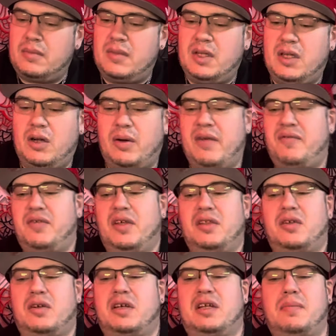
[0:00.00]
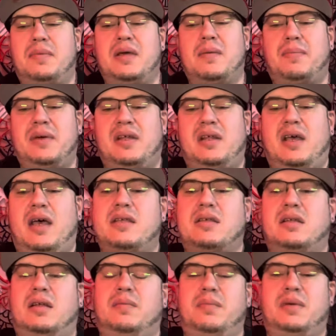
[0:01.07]
You know, I feel like they're going to be a bit
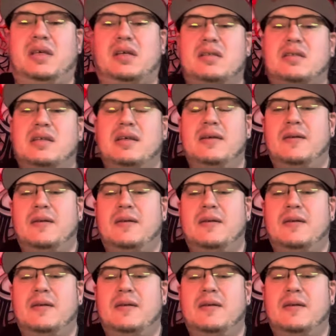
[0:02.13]
hesitant because